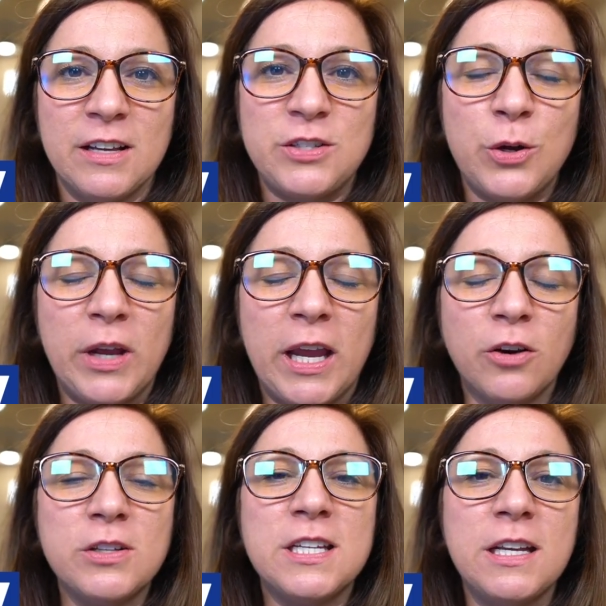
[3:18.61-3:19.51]
So,
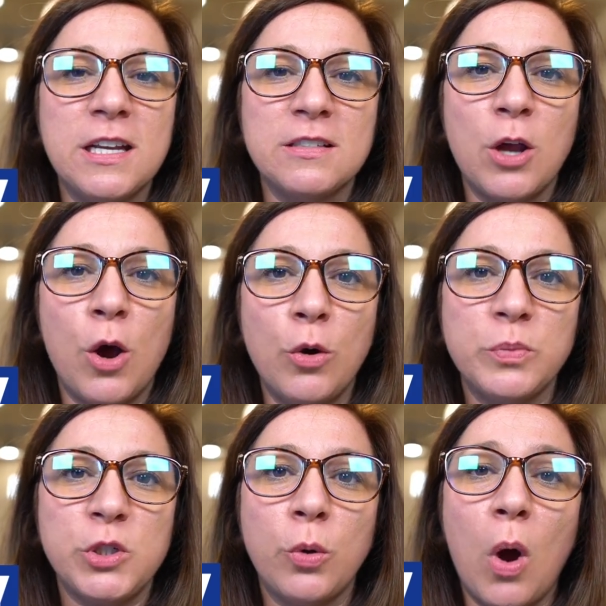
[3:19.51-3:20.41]
Carrollton is
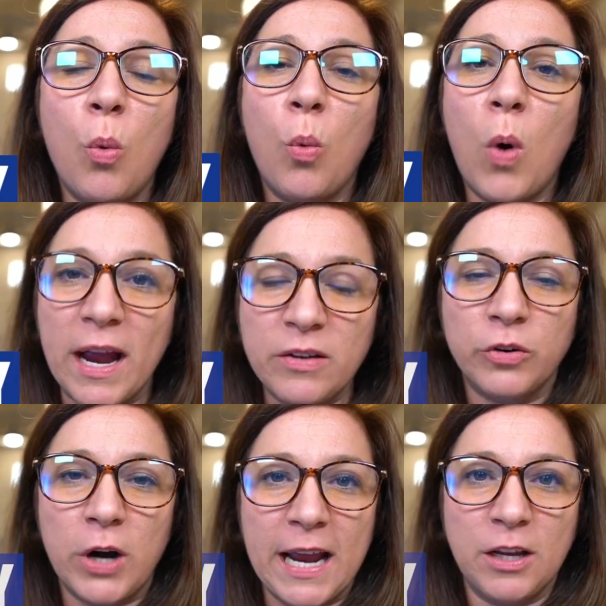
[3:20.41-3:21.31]
home to a wide
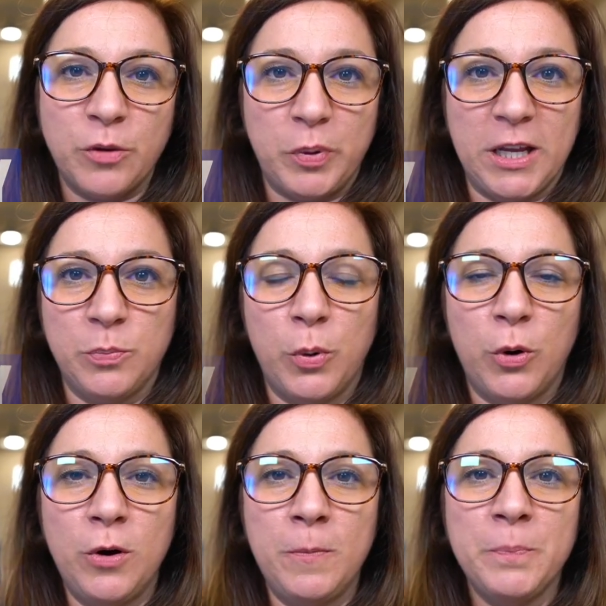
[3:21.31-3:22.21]
variety of
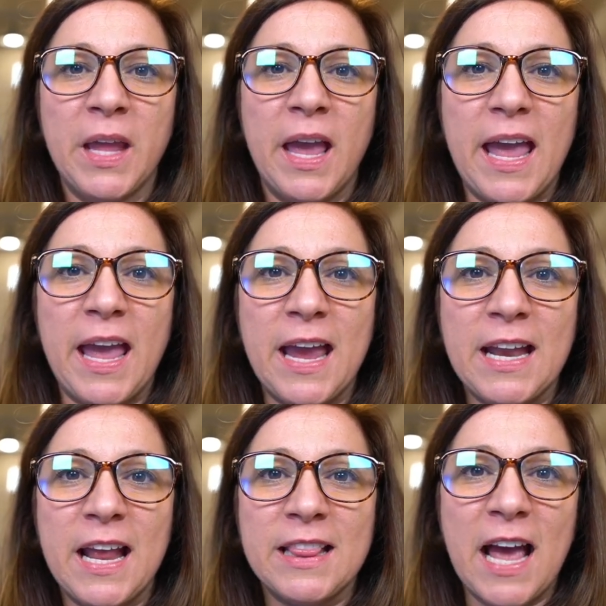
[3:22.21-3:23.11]
people,
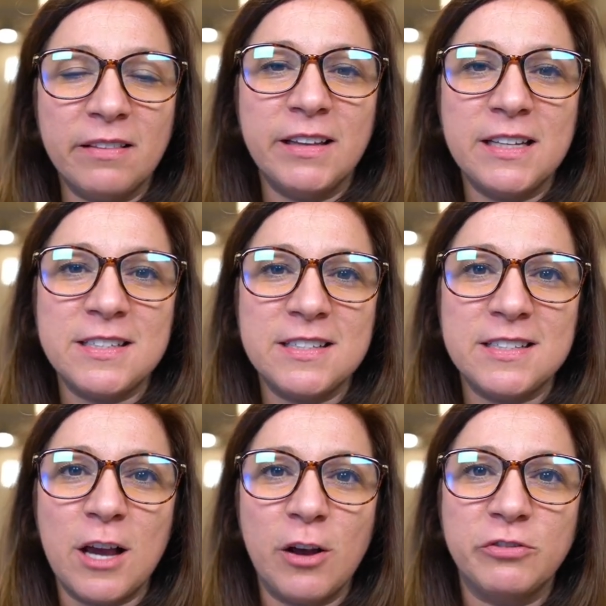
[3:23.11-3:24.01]
and that lends
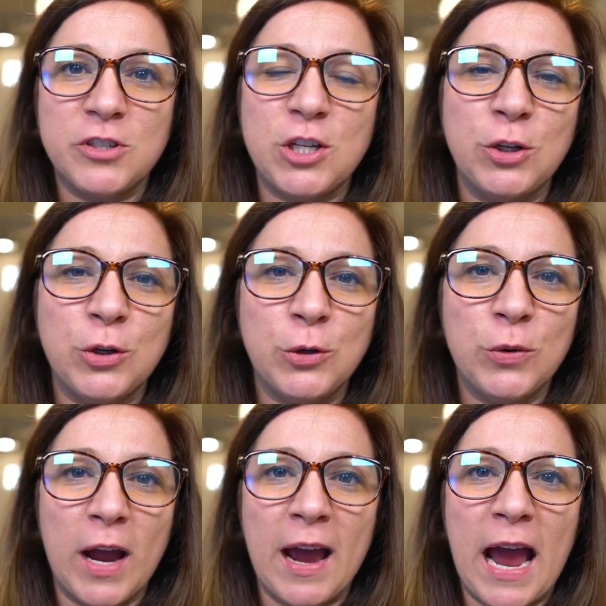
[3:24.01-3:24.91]
itself to
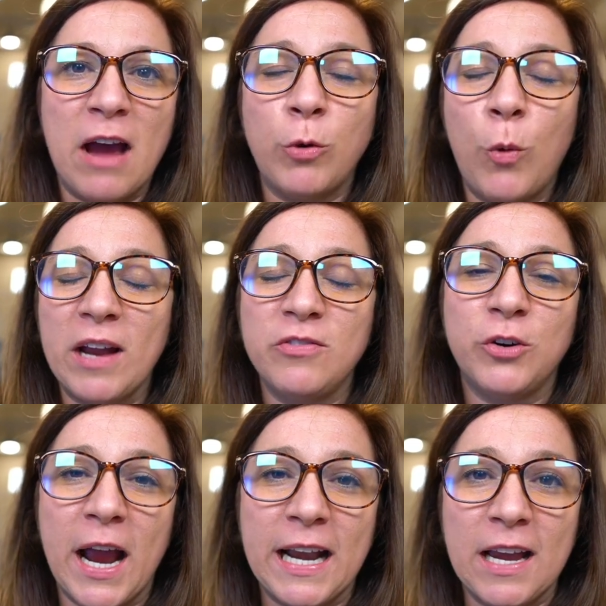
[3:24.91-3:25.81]
uh, have a wide
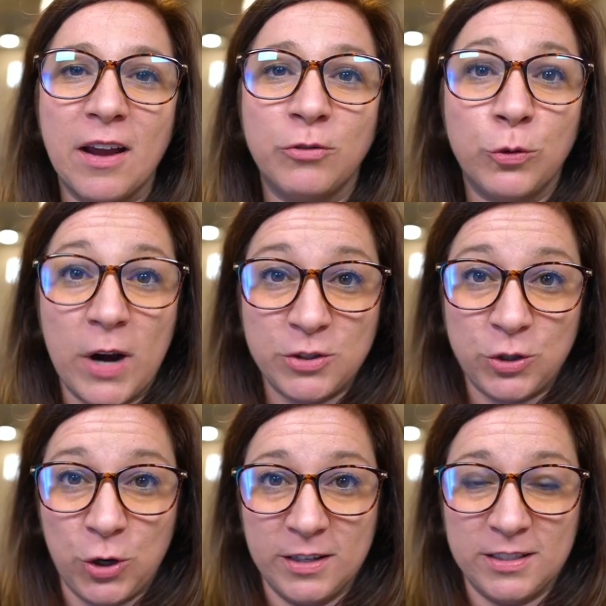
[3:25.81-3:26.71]
variety of
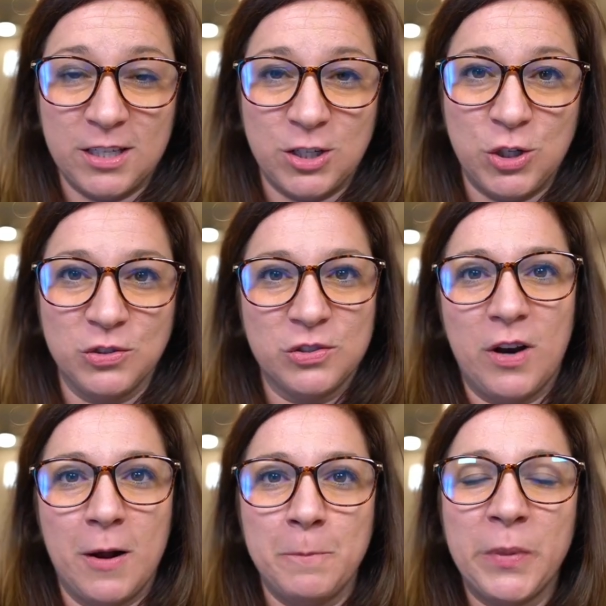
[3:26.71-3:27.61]
restaurants to choose
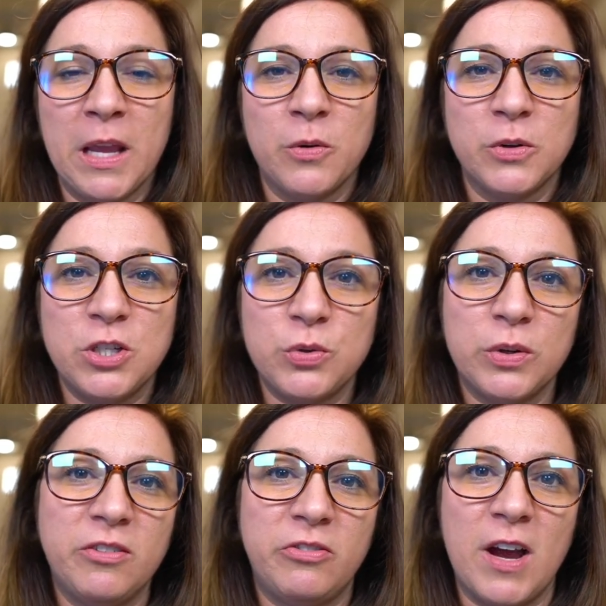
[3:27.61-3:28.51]
from, which is
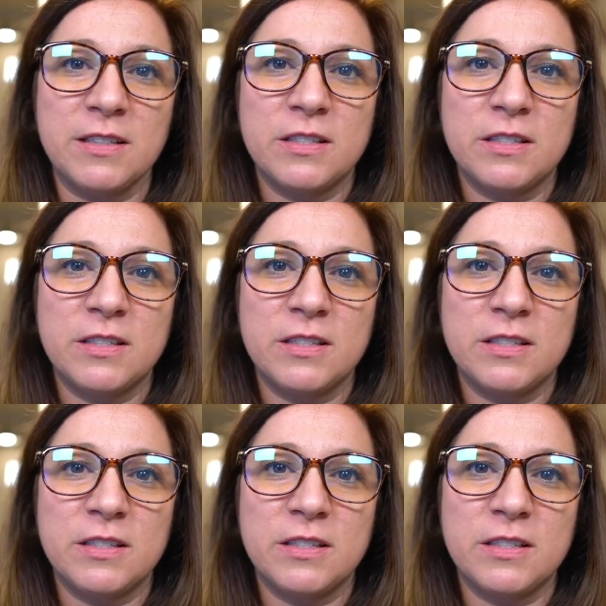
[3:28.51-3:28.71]
really fun.